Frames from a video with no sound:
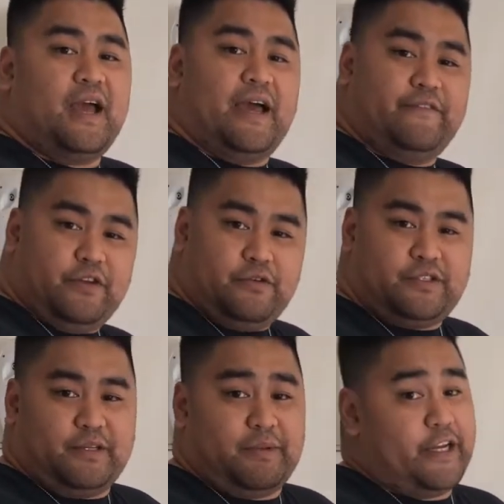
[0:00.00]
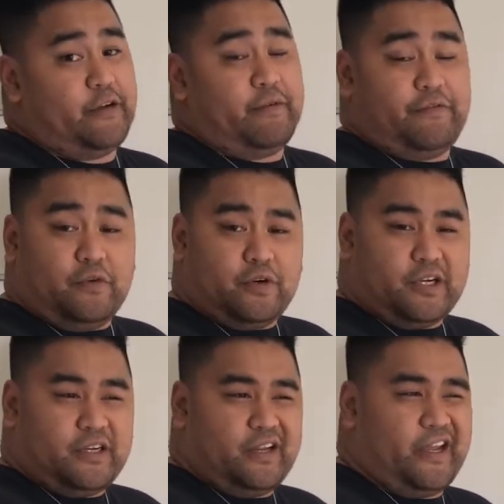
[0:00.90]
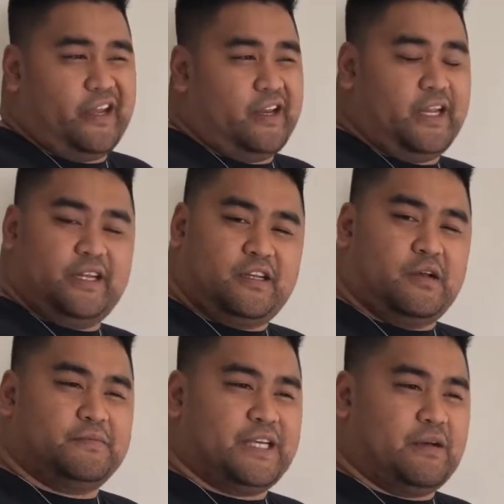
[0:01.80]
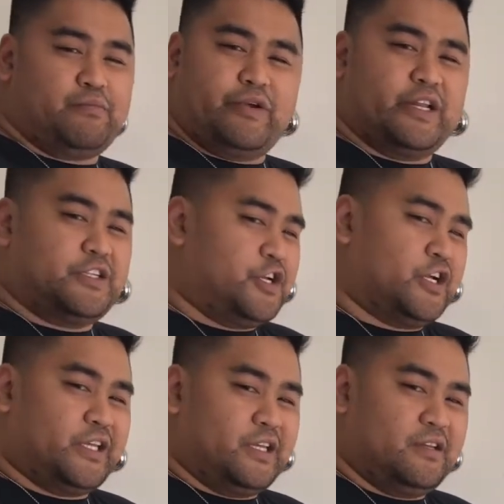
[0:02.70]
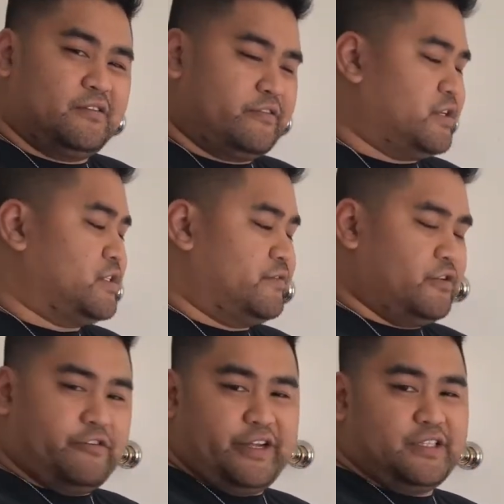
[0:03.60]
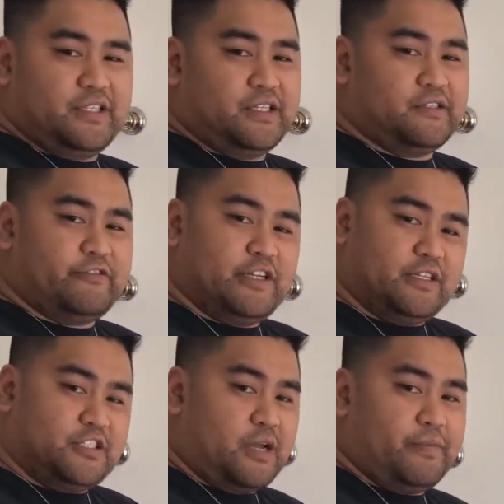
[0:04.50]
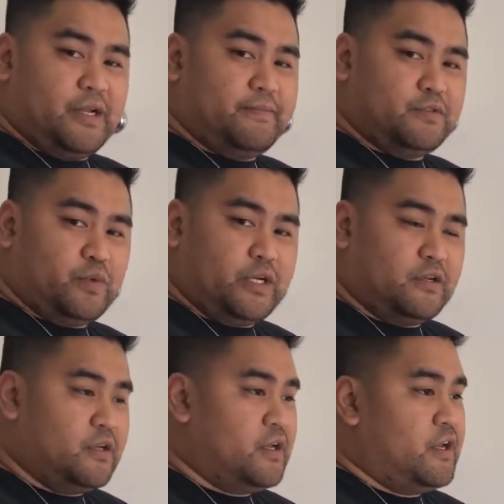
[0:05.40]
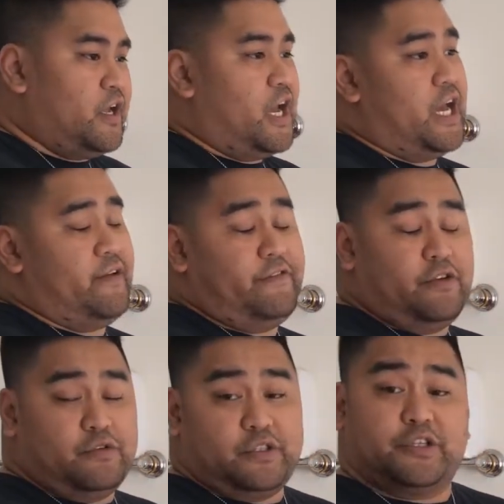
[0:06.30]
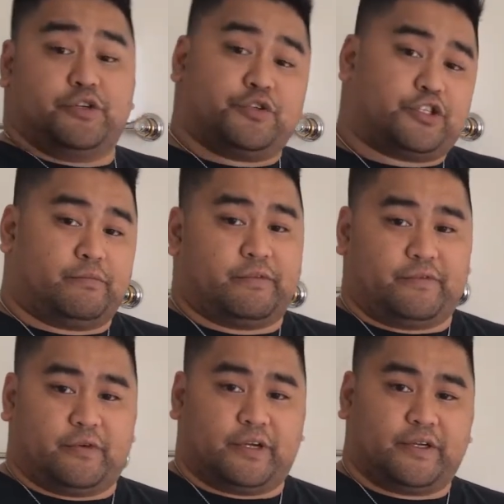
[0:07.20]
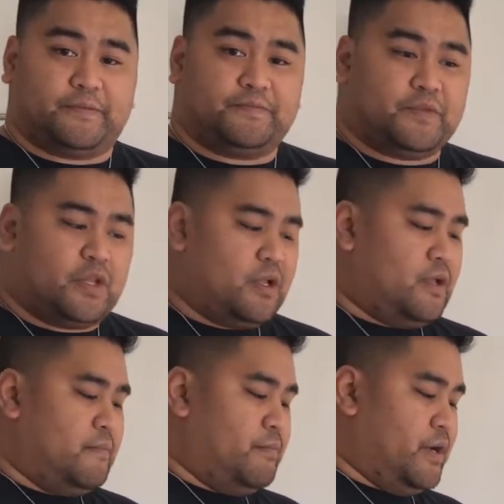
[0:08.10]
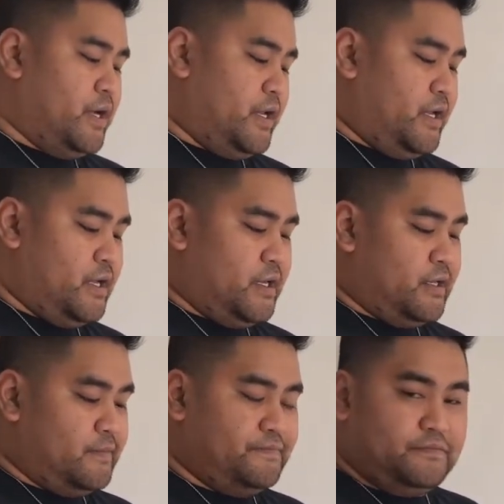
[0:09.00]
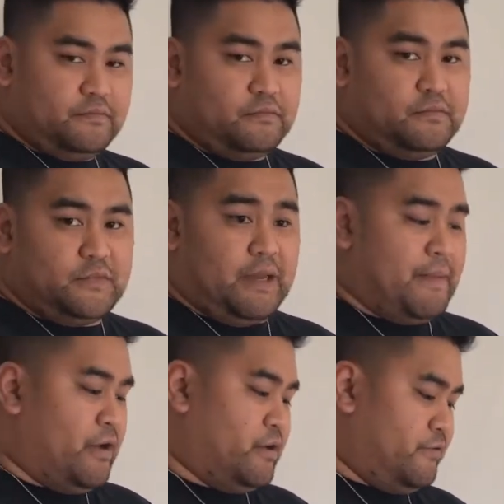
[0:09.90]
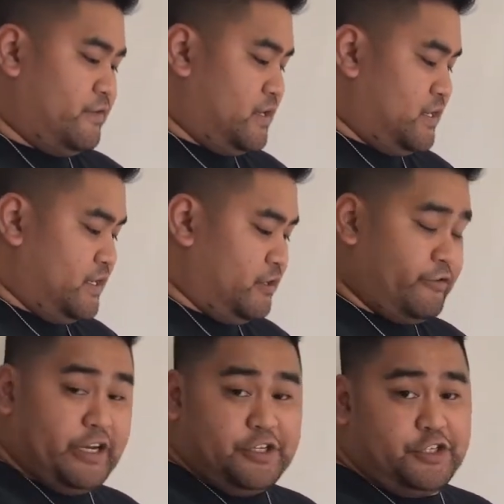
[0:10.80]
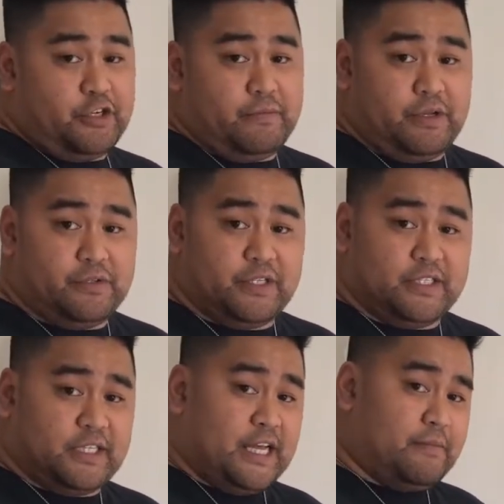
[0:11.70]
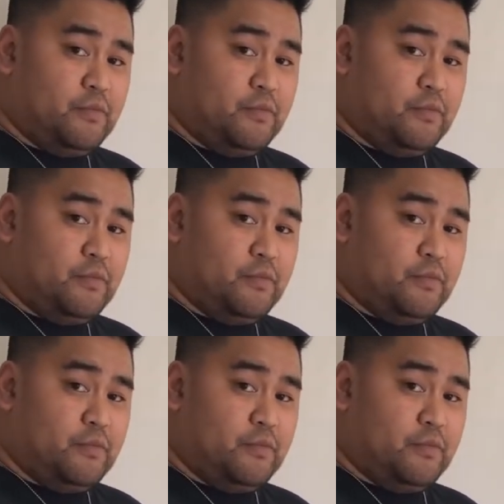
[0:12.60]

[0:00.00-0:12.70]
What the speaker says: I've used the blender before, and it comes out pretty chunky because of the greens. It doesn't really chop it up as well. I've used the juicer before, but the amount of ingredients you're going to be using is a lot